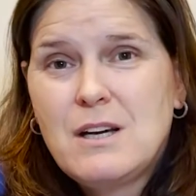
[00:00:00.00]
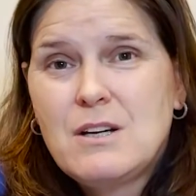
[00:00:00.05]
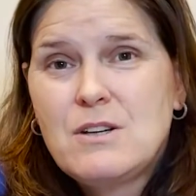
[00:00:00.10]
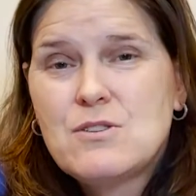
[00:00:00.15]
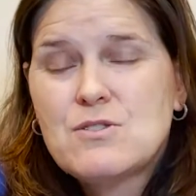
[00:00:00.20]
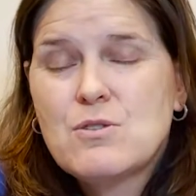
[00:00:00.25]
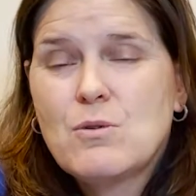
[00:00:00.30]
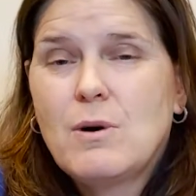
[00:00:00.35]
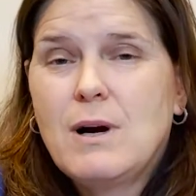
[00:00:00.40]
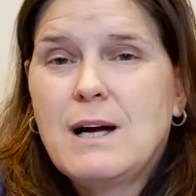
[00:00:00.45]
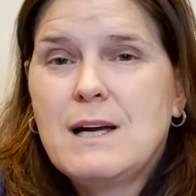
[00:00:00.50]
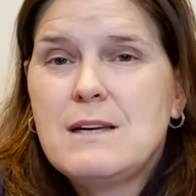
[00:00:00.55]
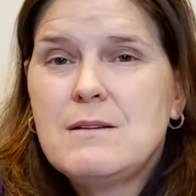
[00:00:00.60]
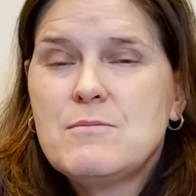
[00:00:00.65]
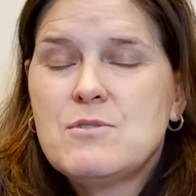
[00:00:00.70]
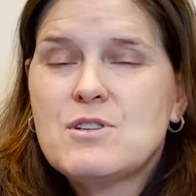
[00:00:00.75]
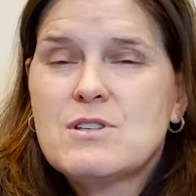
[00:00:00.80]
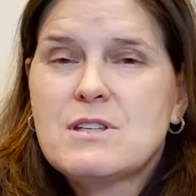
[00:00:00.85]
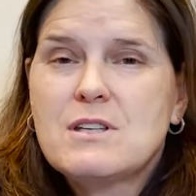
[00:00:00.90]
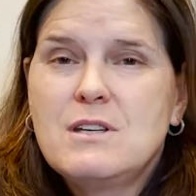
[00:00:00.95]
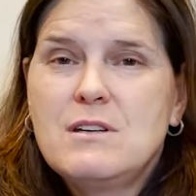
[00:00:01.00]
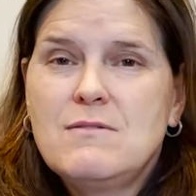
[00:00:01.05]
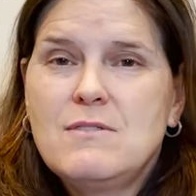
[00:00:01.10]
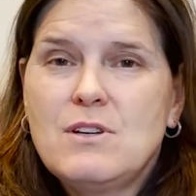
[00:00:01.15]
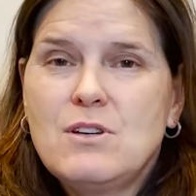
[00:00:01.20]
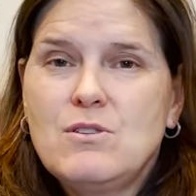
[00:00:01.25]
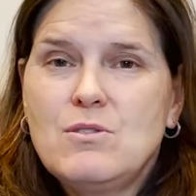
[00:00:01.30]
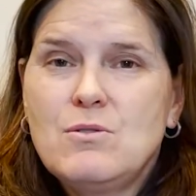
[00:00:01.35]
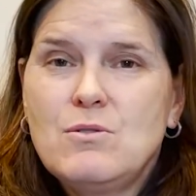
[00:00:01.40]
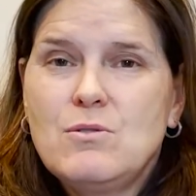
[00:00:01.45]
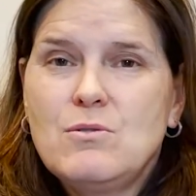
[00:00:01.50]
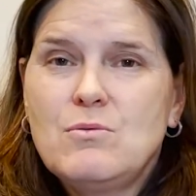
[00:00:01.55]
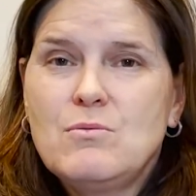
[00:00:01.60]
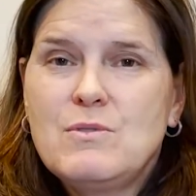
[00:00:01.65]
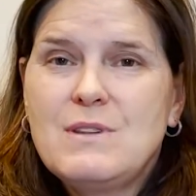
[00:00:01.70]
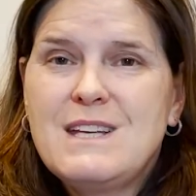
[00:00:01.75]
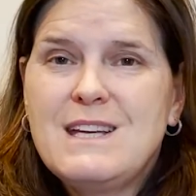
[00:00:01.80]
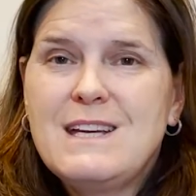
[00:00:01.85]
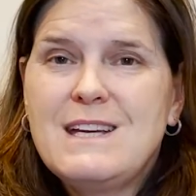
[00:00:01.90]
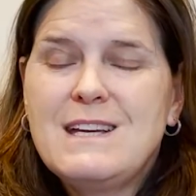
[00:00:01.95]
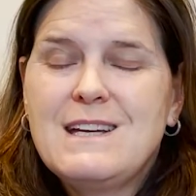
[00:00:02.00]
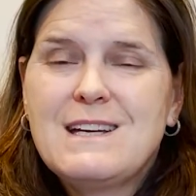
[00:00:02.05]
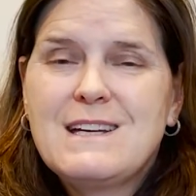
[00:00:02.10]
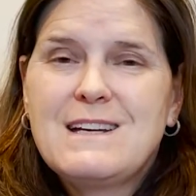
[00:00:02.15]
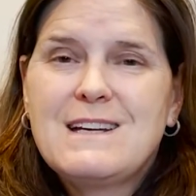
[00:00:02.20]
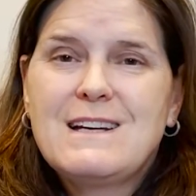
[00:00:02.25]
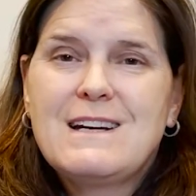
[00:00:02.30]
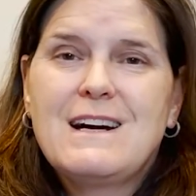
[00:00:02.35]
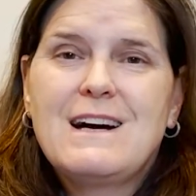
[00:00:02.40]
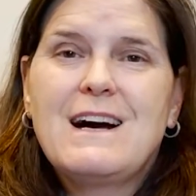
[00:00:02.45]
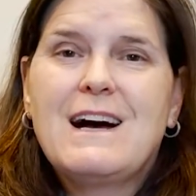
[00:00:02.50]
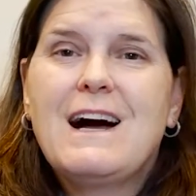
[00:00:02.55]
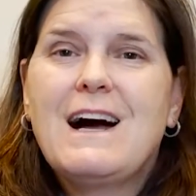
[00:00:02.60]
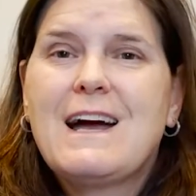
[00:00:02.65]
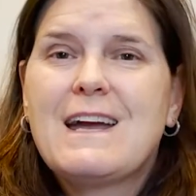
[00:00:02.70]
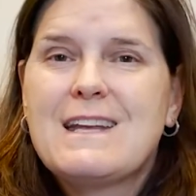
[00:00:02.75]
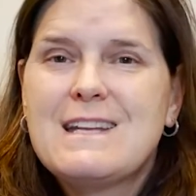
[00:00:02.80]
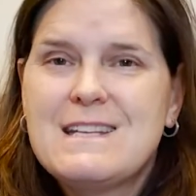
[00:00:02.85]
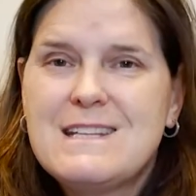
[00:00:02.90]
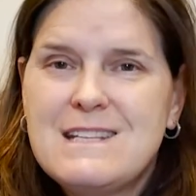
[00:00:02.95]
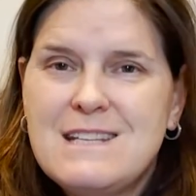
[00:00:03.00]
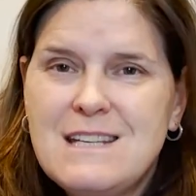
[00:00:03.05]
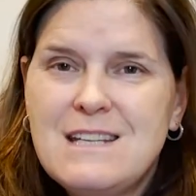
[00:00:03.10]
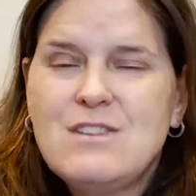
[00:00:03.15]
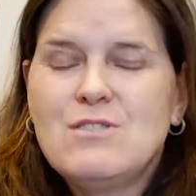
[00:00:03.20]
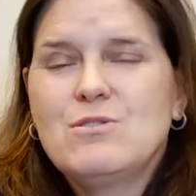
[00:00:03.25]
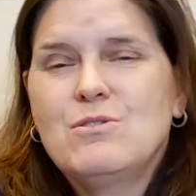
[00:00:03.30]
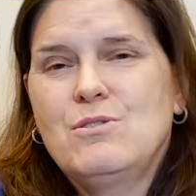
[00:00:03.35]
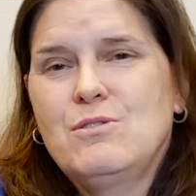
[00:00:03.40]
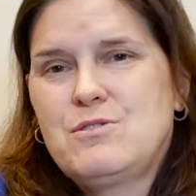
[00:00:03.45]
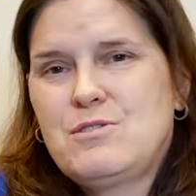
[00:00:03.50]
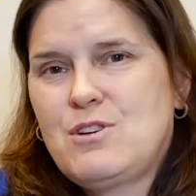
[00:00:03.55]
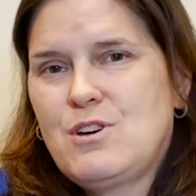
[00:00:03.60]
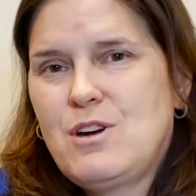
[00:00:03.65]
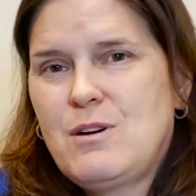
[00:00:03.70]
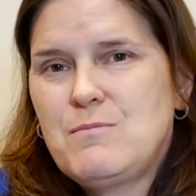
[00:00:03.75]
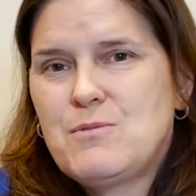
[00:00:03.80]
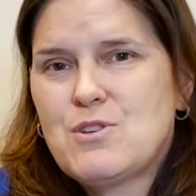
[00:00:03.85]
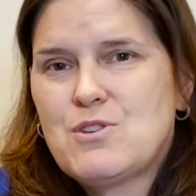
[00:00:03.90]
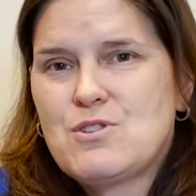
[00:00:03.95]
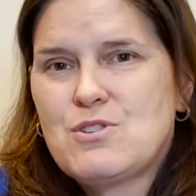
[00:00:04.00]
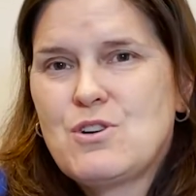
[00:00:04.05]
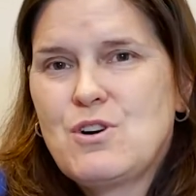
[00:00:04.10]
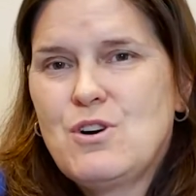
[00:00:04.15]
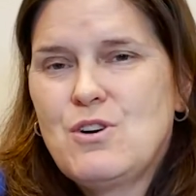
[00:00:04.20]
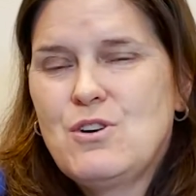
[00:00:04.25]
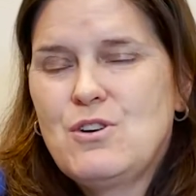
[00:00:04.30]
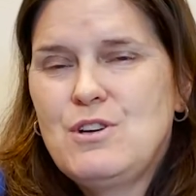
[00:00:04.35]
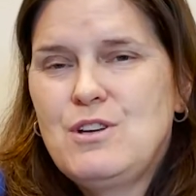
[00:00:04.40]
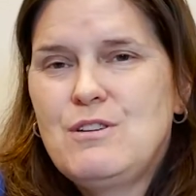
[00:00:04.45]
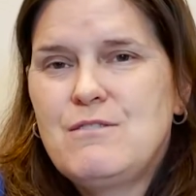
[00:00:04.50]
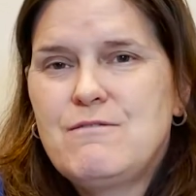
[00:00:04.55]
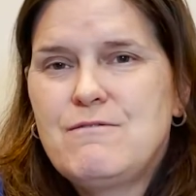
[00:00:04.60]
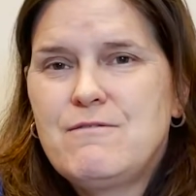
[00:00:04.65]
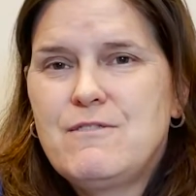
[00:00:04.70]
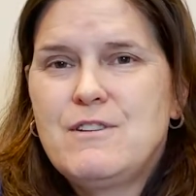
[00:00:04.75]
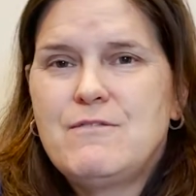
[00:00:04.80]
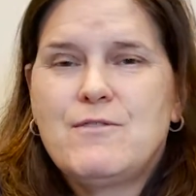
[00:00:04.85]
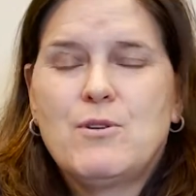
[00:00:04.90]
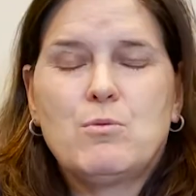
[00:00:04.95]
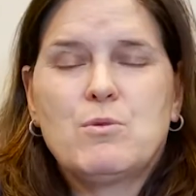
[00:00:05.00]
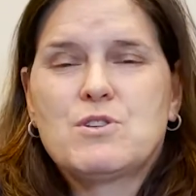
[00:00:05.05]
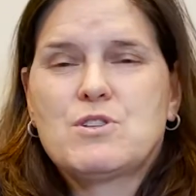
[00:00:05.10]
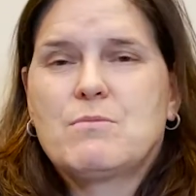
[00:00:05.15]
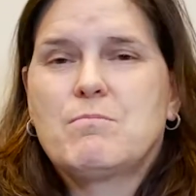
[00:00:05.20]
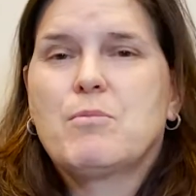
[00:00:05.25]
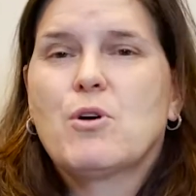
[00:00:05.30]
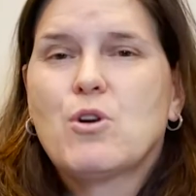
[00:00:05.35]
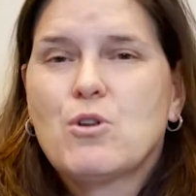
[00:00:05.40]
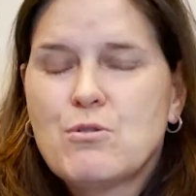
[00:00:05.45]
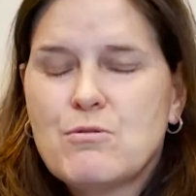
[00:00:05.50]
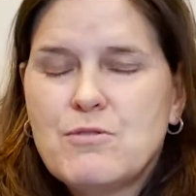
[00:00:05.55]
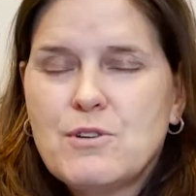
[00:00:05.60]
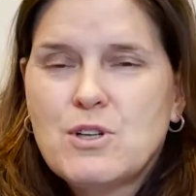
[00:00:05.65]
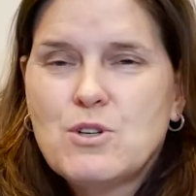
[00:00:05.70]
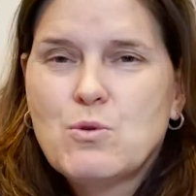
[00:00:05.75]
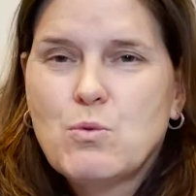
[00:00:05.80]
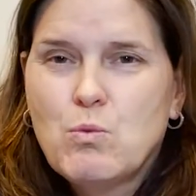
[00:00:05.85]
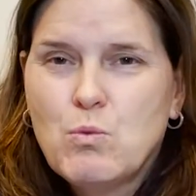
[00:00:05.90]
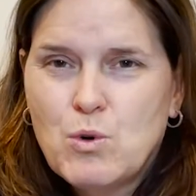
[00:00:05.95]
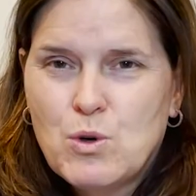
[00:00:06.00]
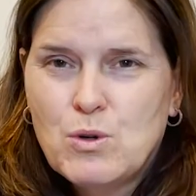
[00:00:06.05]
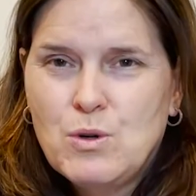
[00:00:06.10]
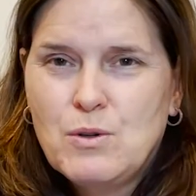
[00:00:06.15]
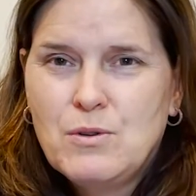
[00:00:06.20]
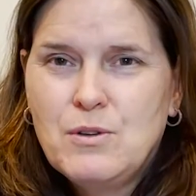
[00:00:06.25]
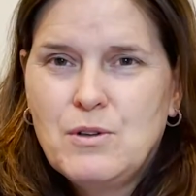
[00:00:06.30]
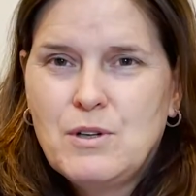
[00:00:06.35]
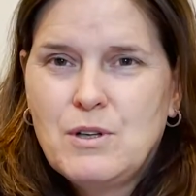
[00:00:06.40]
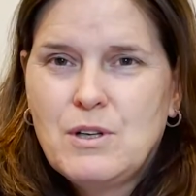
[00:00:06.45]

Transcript: So I am just giving you the ideal time to start if it was a perfect world.